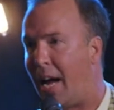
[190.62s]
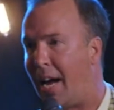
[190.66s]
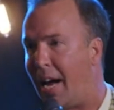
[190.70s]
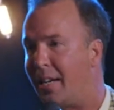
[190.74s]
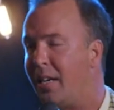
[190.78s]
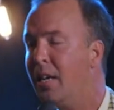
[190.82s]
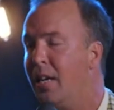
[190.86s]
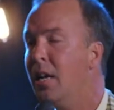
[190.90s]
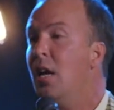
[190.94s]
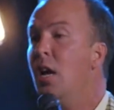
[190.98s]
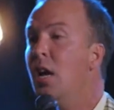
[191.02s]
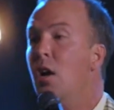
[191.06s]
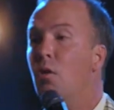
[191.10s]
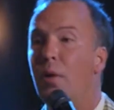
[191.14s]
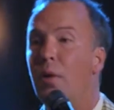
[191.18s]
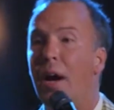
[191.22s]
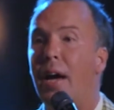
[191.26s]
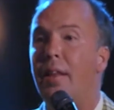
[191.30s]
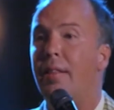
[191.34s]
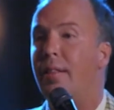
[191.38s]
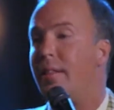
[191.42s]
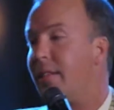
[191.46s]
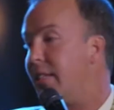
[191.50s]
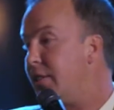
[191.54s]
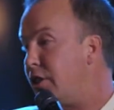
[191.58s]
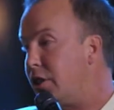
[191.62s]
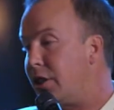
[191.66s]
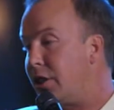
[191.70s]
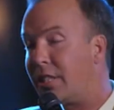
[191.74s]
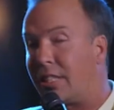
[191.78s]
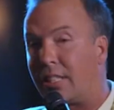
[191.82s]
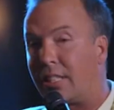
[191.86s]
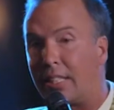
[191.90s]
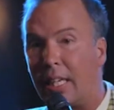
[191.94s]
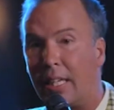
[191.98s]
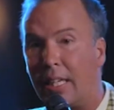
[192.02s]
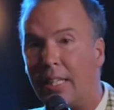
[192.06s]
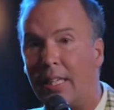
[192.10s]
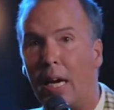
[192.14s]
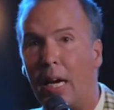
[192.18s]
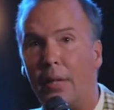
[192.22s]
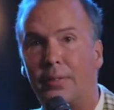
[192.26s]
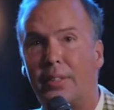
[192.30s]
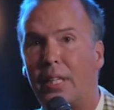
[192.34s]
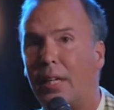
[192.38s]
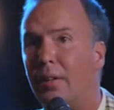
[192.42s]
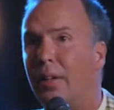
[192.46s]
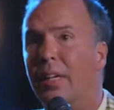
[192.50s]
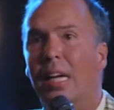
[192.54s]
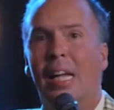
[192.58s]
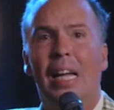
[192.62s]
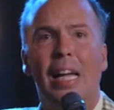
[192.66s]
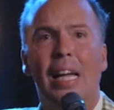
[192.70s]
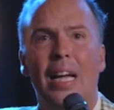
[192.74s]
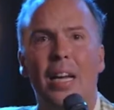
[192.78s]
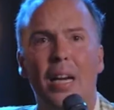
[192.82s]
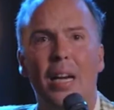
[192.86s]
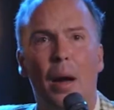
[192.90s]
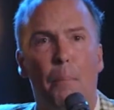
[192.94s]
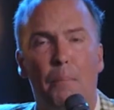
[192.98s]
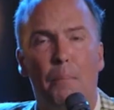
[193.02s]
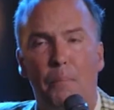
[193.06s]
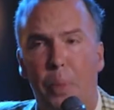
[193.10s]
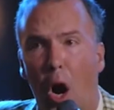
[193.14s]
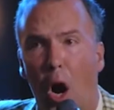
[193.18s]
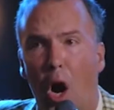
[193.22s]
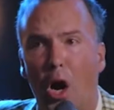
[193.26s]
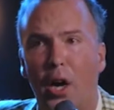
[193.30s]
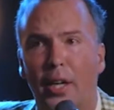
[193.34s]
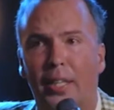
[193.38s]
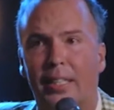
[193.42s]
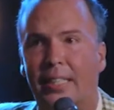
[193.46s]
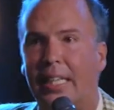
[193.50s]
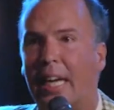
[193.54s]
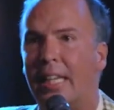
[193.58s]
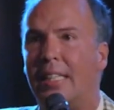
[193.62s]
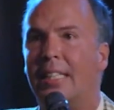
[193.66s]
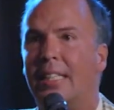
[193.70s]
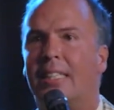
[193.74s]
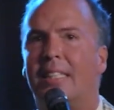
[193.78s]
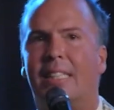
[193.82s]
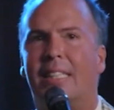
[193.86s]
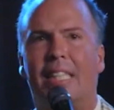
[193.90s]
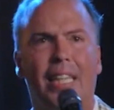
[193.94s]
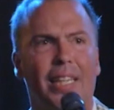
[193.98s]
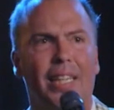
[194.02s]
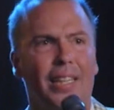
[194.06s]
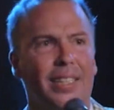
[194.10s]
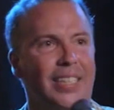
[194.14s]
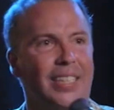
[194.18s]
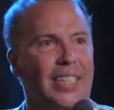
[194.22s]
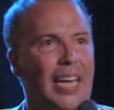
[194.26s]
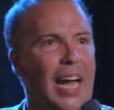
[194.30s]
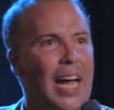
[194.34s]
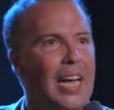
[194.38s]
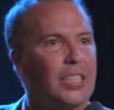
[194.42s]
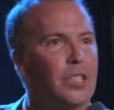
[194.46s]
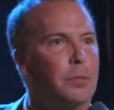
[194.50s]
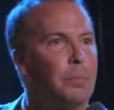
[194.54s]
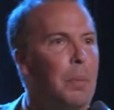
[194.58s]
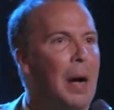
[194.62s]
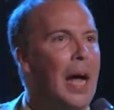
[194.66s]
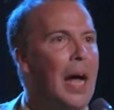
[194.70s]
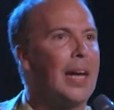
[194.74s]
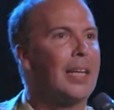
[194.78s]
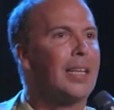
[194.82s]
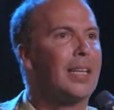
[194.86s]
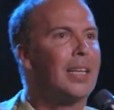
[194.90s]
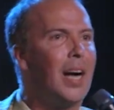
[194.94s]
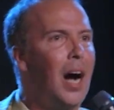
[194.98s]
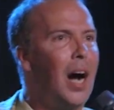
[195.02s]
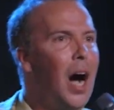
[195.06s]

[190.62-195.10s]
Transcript: line, rather than just sitting out there in a park getting tear gassed by